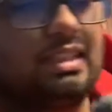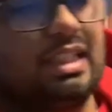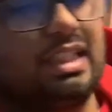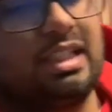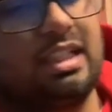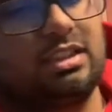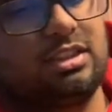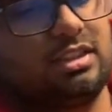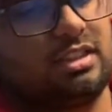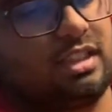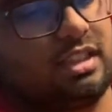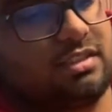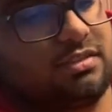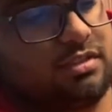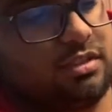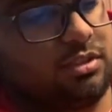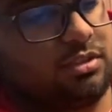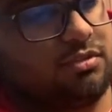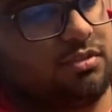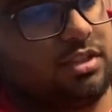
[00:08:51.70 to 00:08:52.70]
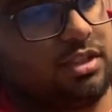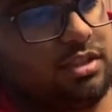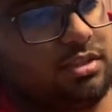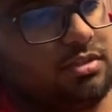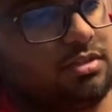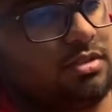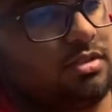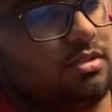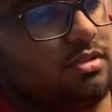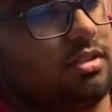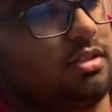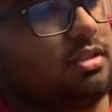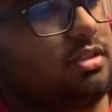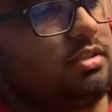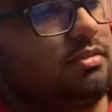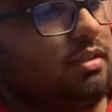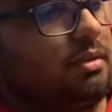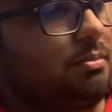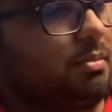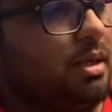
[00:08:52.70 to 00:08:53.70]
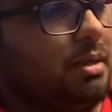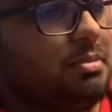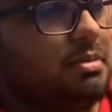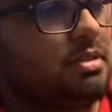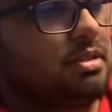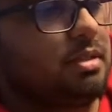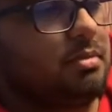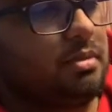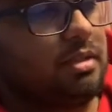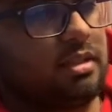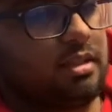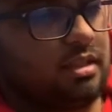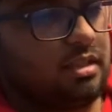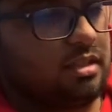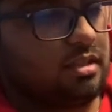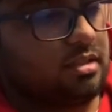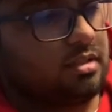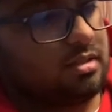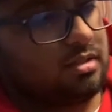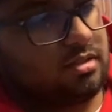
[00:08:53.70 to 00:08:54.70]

I got you guys for those videos. So let's see if I pop this up like this.